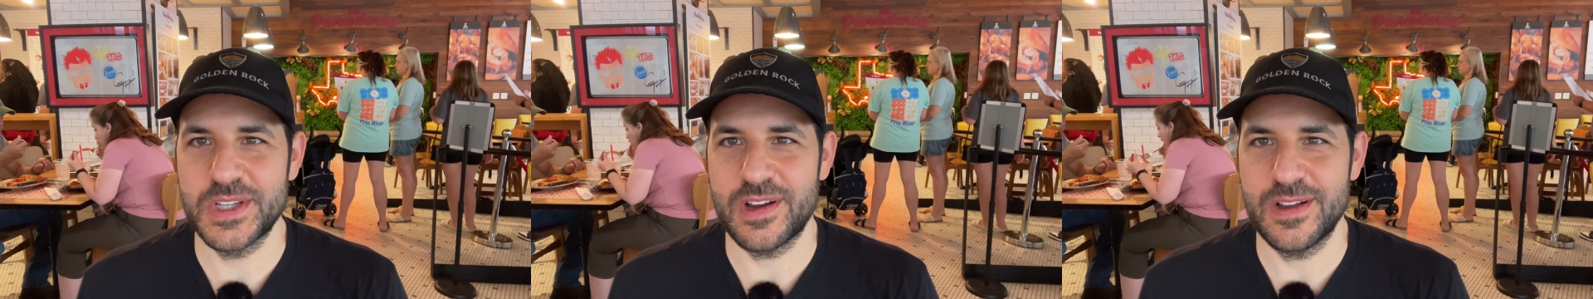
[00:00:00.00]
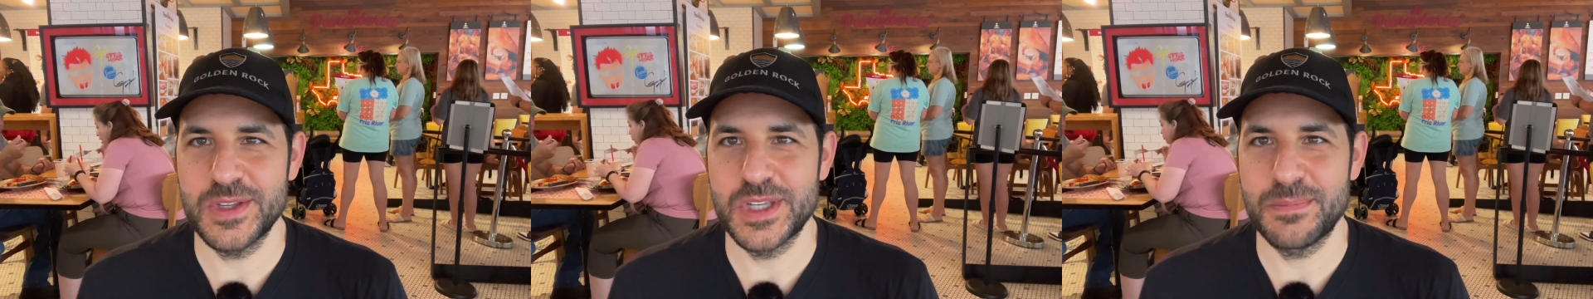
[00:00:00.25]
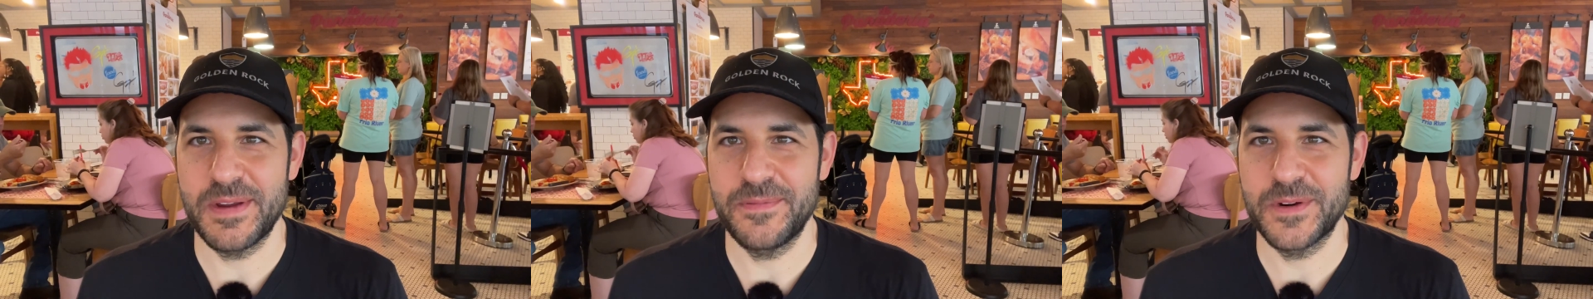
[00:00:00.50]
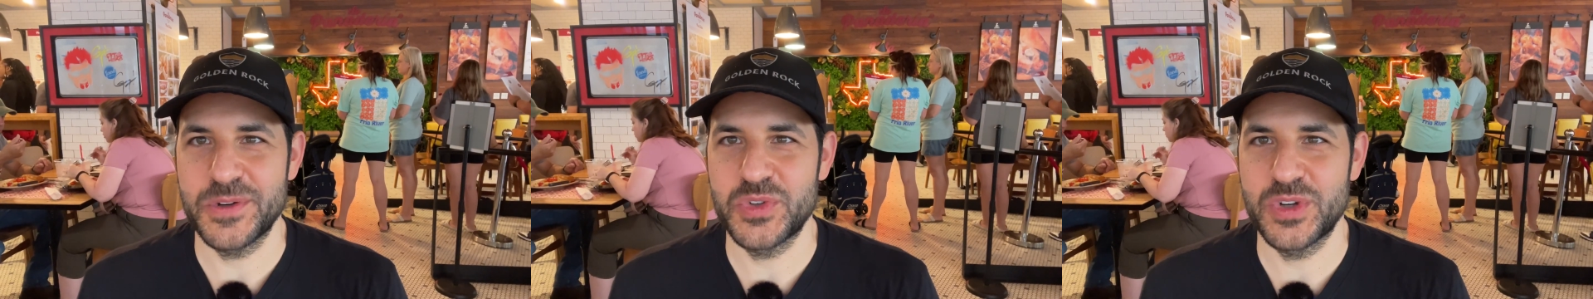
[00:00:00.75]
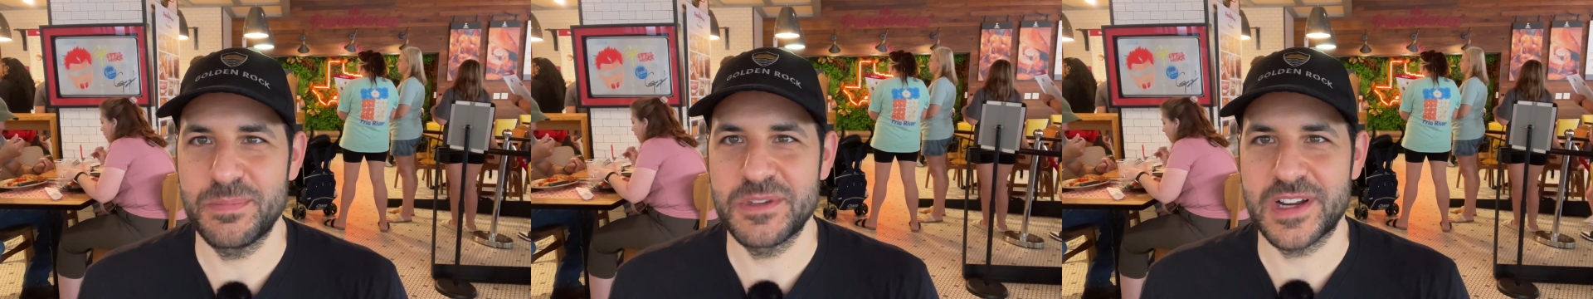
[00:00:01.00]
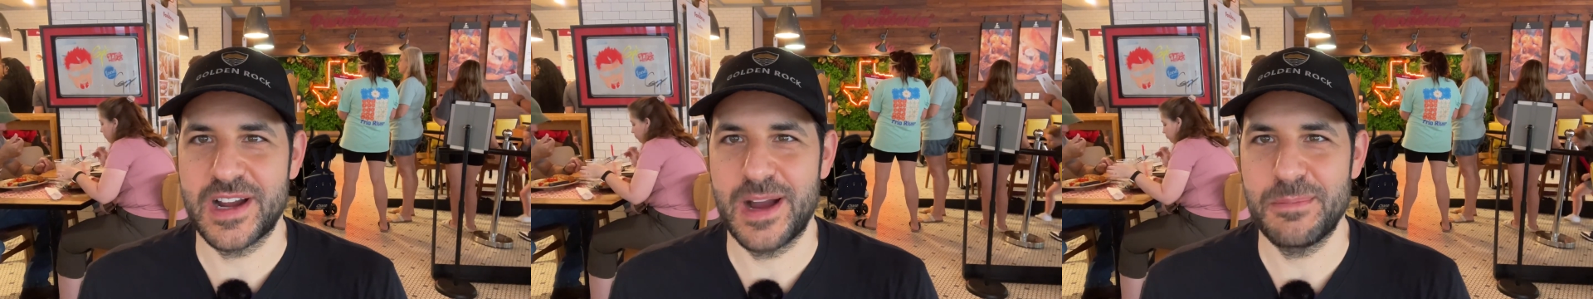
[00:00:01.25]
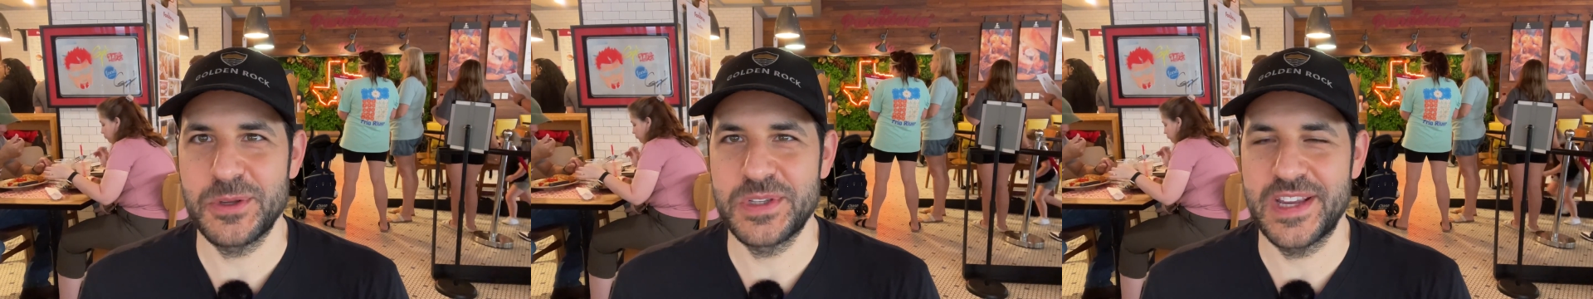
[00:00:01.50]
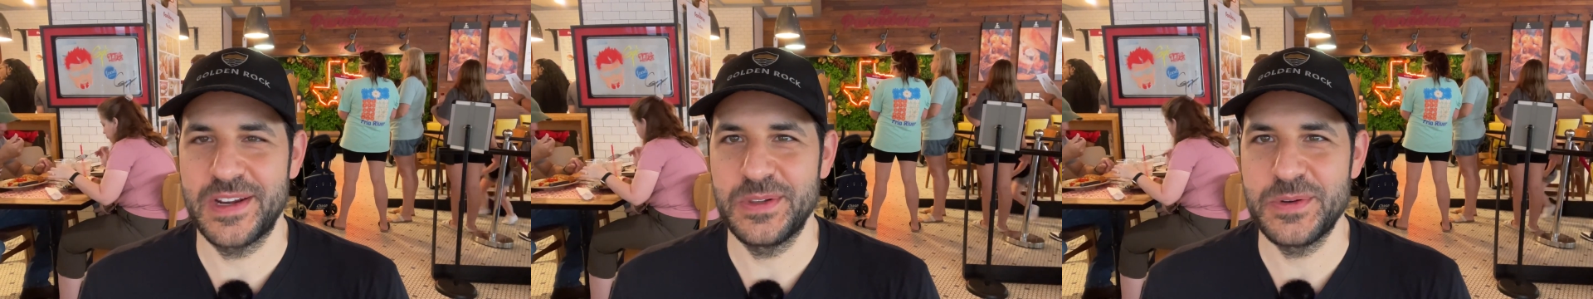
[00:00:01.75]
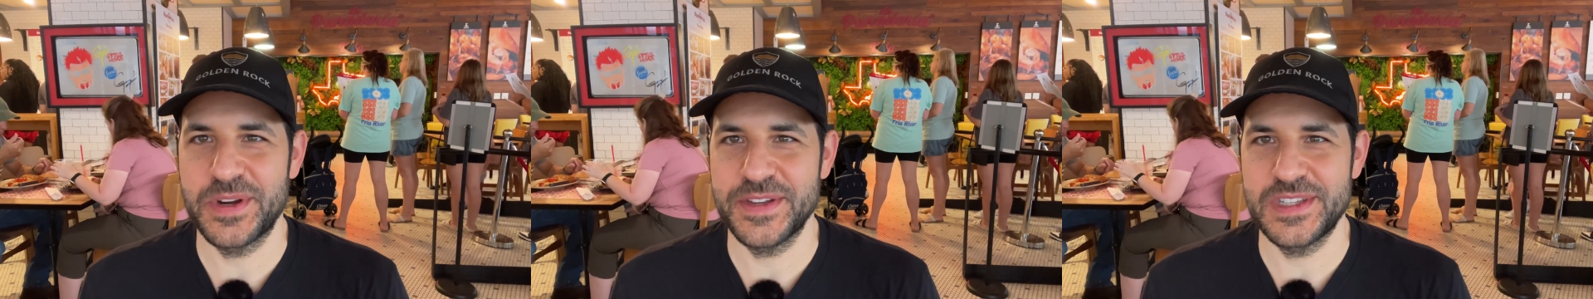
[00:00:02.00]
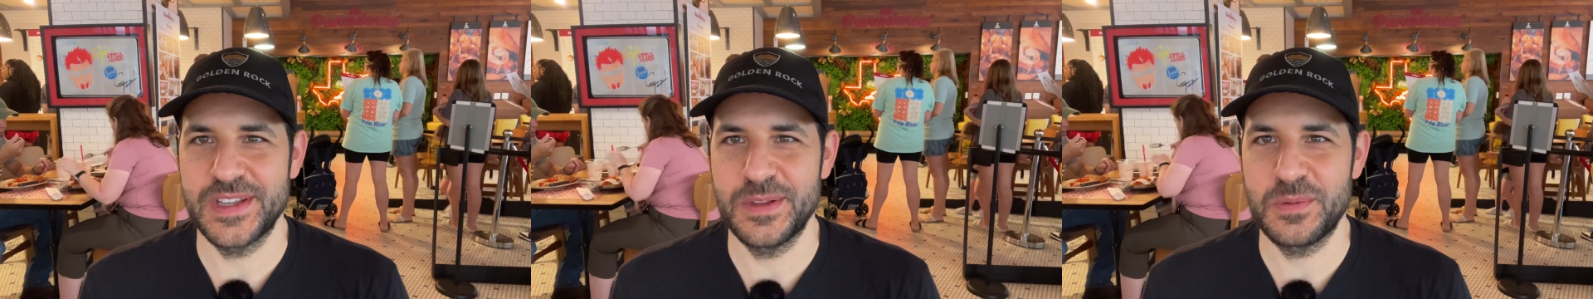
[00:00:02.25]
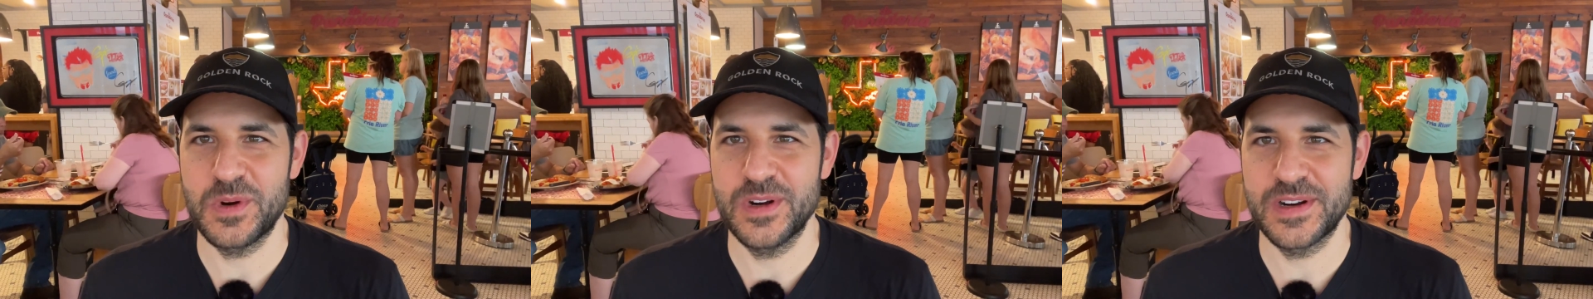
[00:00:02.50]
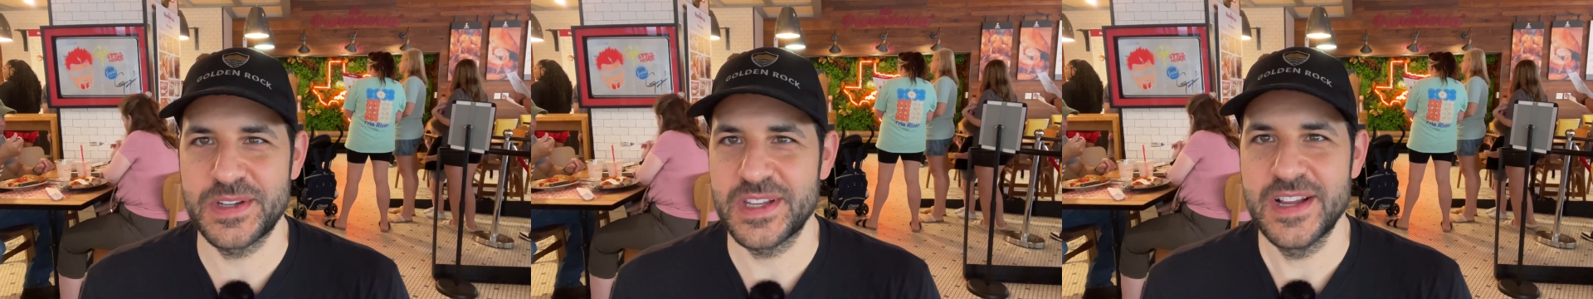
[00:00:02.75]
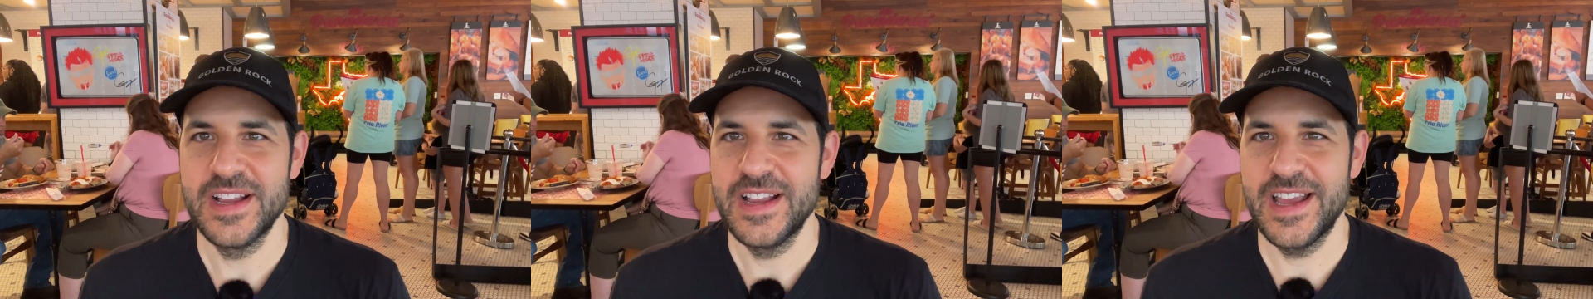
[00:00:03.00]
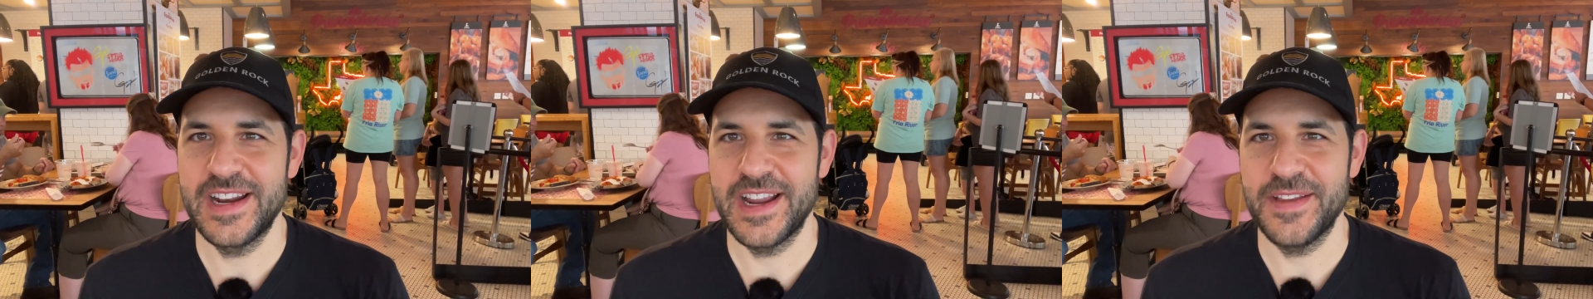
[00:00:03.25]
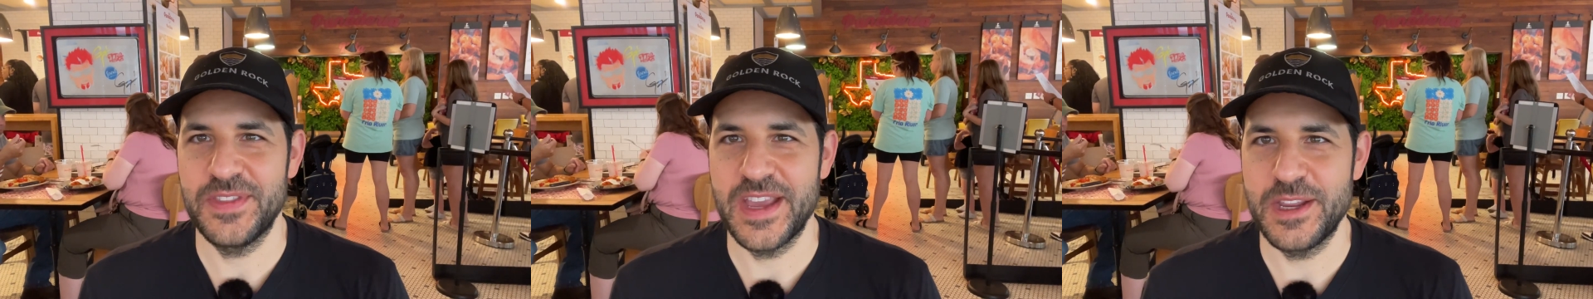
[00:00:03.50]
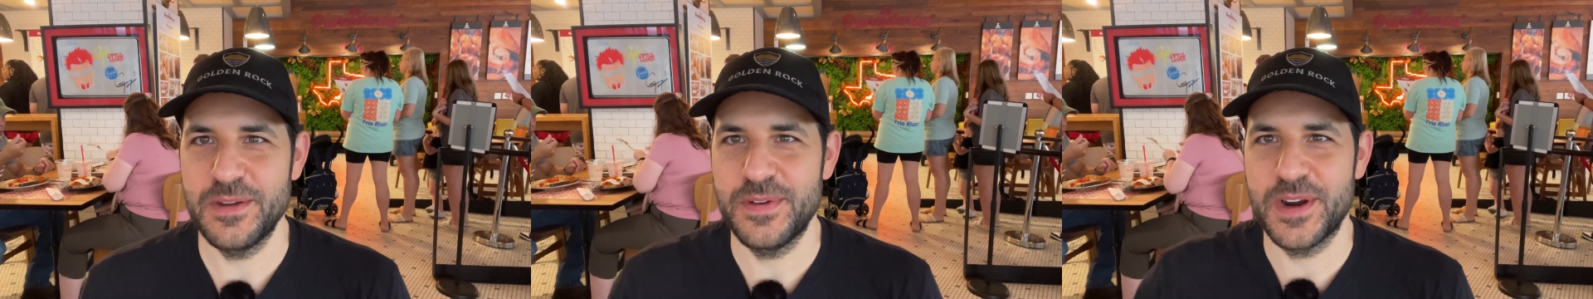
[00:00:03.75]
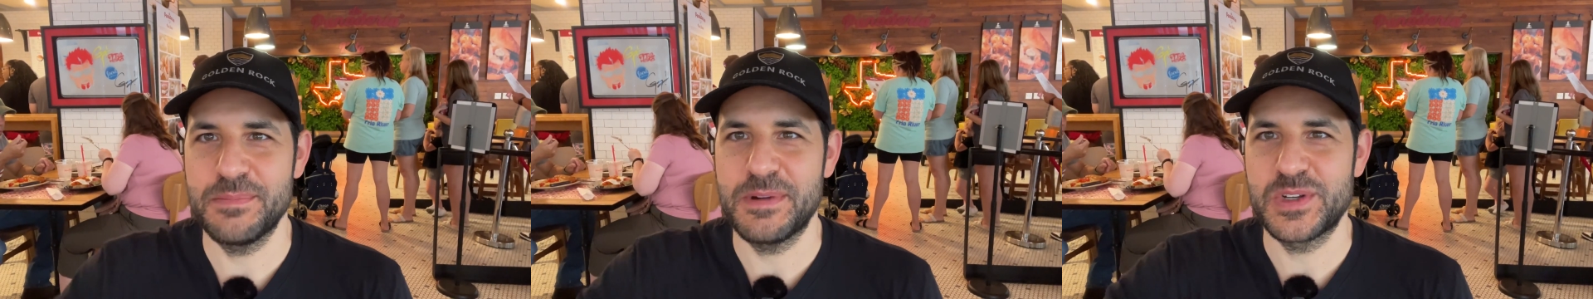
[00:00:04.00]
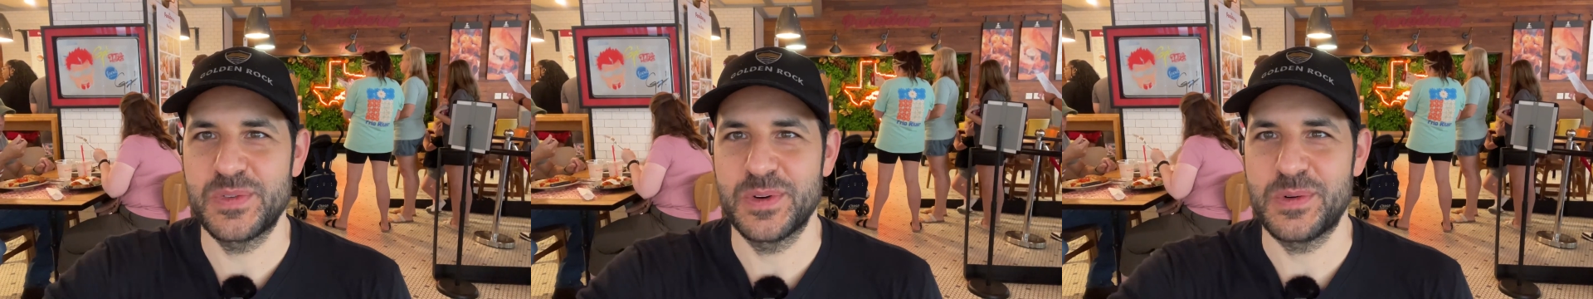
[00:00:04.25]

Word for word: also my first trip to Cabo San Lucas in the works. And again, thank you very much for